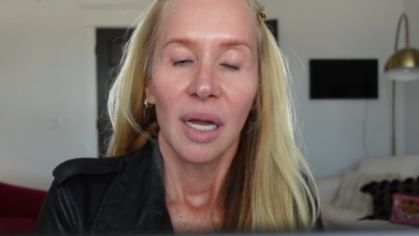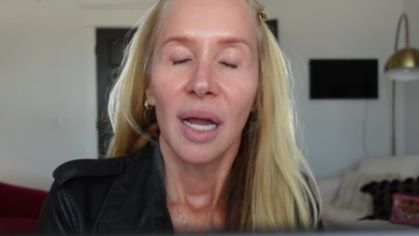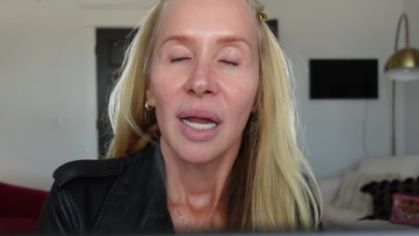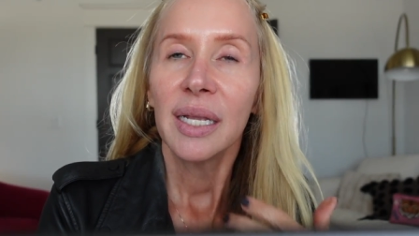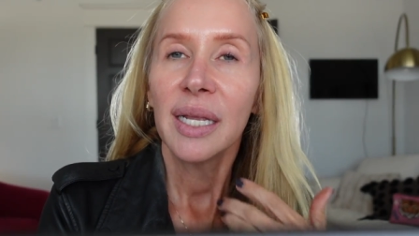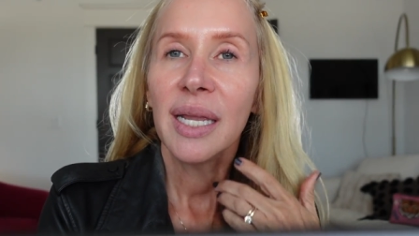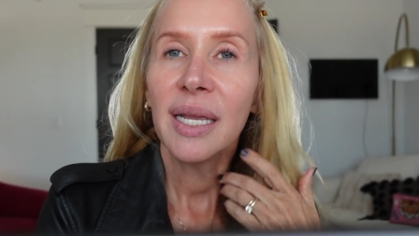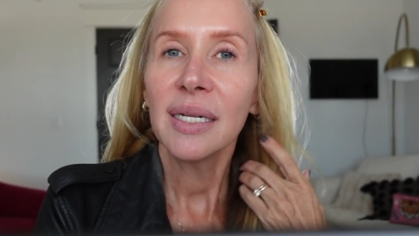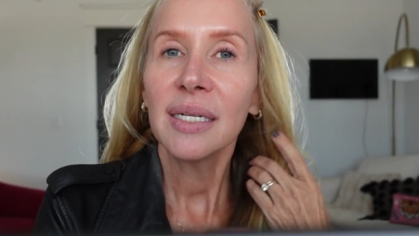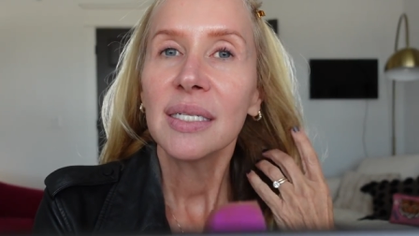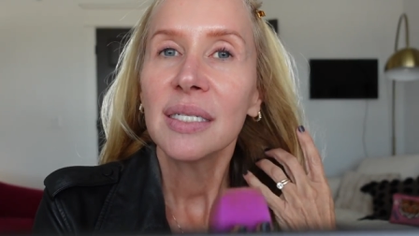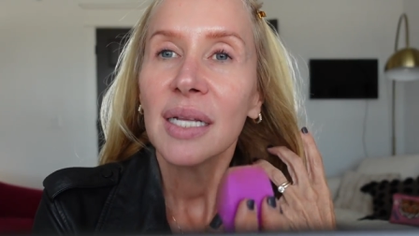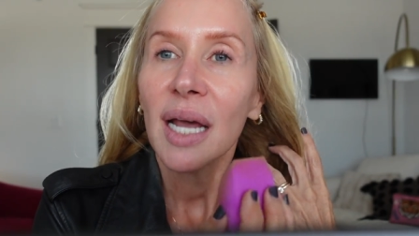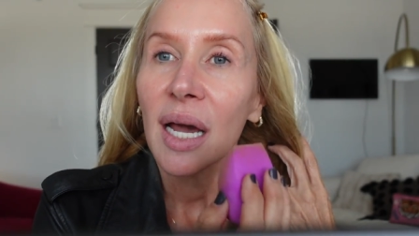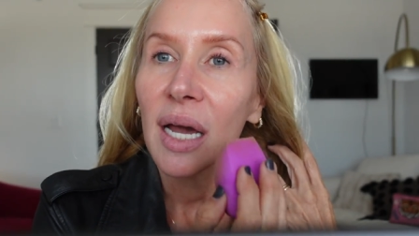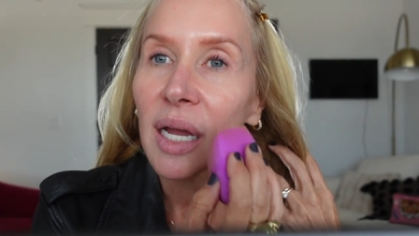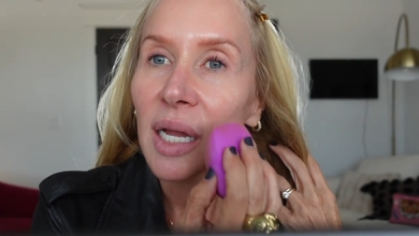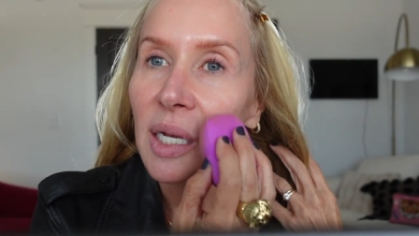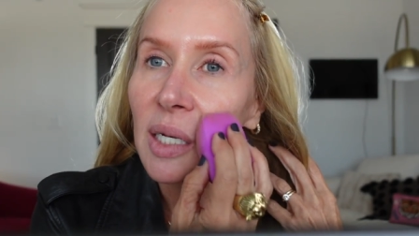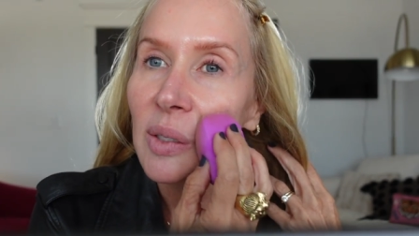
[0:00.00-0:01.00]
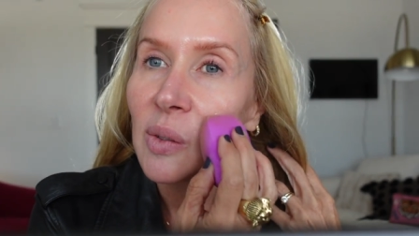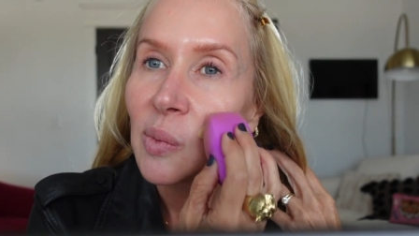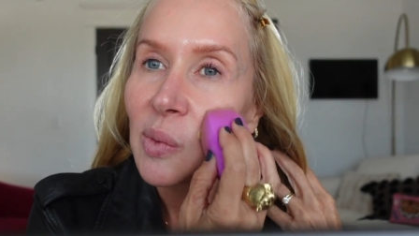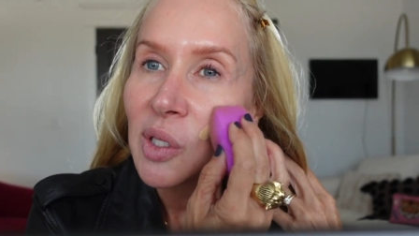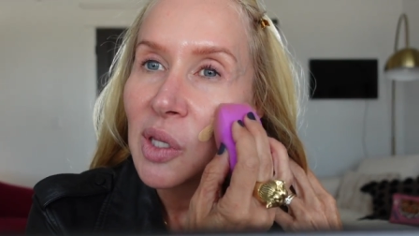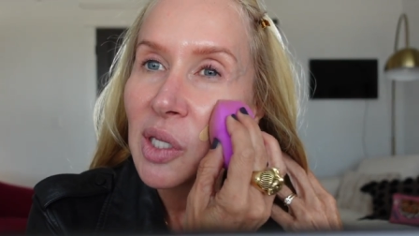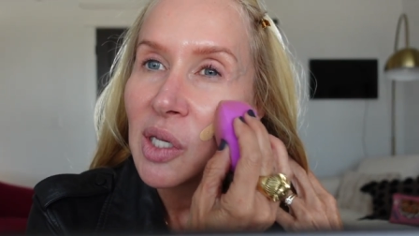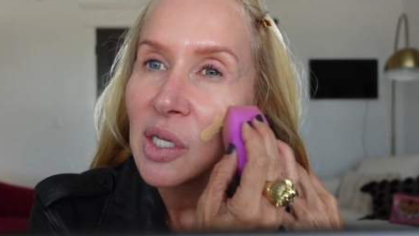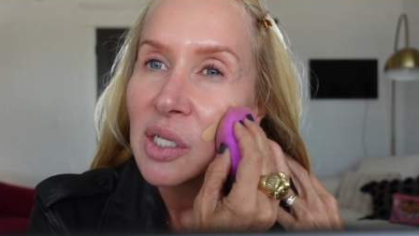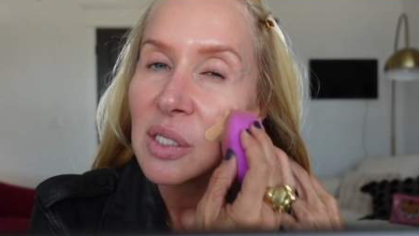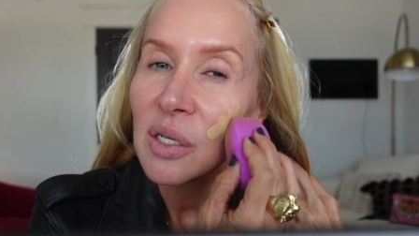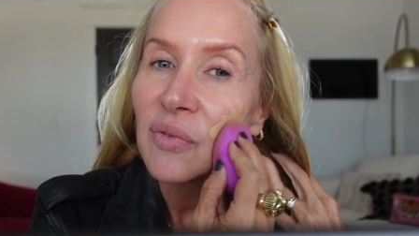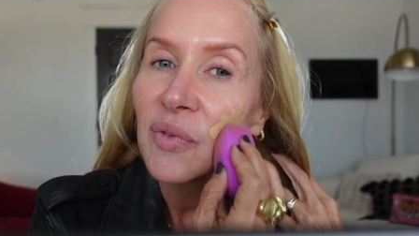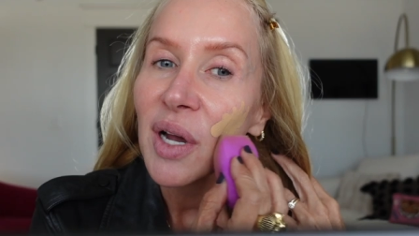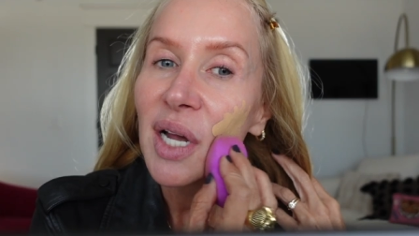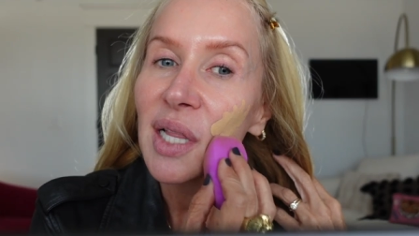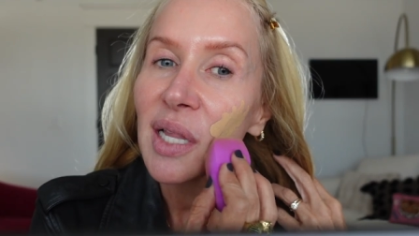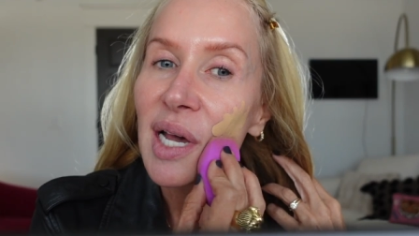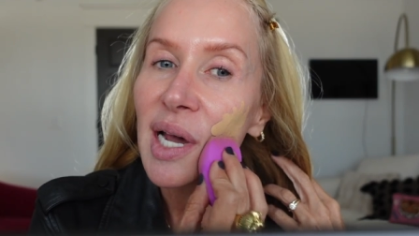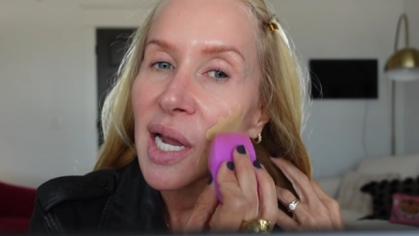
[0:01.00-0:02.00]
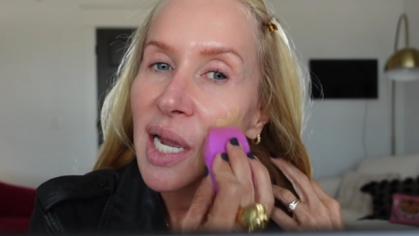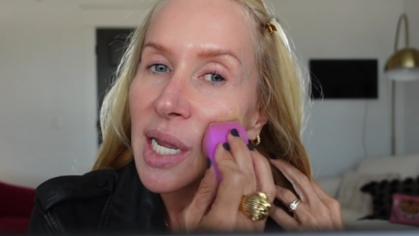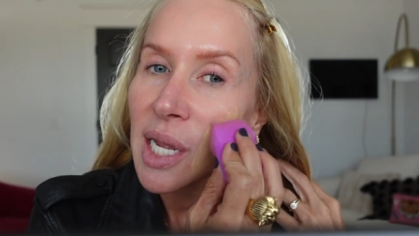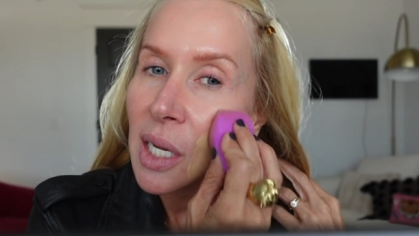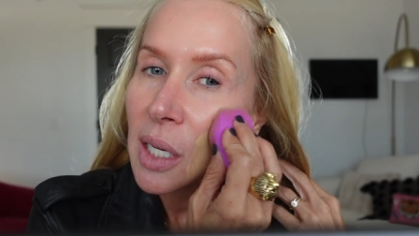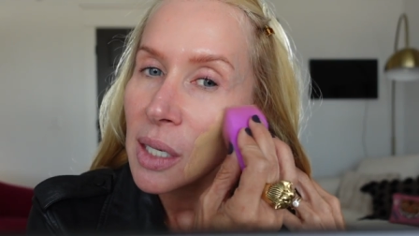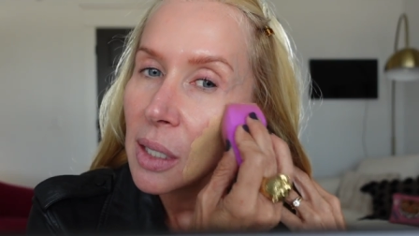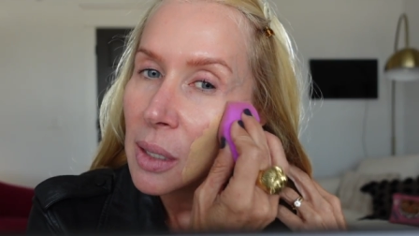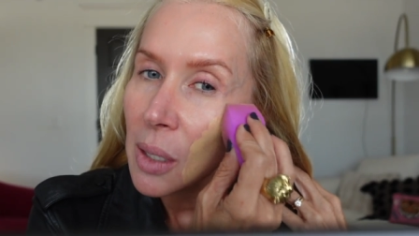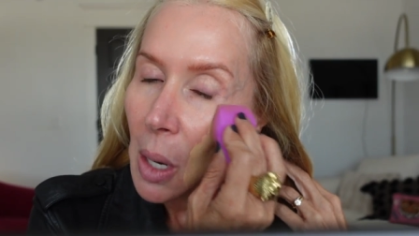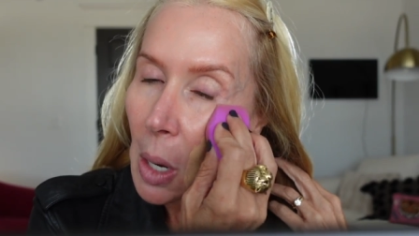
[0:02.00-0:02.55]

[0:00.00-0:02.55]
I can't decide with this if I like